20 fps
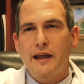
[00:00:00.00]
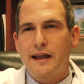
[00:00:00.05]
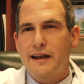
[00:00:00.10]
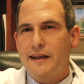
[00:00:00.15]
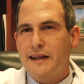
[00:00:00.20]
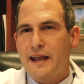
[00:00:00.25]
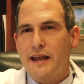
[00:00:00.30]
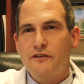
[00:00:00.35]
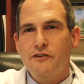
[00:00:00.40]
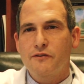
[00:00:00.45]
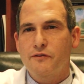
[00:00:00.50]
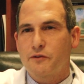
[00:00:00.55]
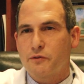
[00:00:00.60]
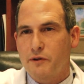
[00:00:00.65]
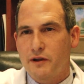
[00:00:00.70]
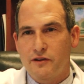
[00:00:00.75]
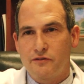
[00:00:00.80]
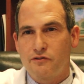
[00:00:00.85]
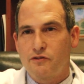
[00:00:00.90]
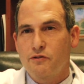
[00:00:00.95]
at the age of
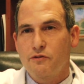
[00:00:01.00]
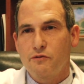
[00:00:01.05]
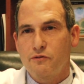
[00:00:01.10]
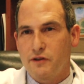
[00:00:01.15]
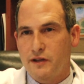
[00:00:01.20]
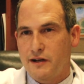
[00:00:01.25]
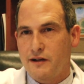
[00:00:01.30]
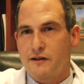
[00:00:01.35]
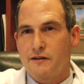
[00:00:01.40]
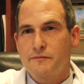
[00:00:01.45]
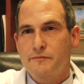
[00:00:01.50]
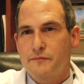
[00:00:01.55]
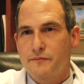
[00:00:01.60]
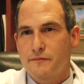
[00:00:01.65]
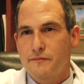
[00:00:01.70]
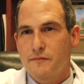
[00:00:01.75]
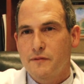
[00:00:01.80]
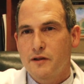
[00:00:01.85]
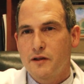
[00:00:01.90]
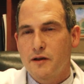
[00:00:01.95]
3 is too little,
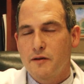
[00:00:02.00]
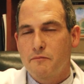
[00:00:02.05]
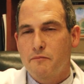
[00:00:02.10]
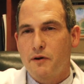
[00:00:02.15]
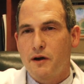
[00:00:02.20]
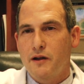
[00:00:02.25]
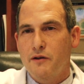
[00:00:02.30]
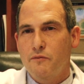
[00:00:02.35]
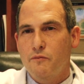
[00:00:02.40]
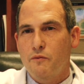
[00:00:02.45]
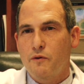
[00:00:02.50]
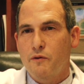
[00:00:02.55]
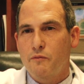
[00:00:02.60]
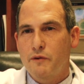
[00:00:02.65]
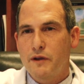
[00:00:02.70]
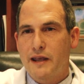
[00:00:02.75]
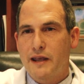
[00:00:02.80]
but what we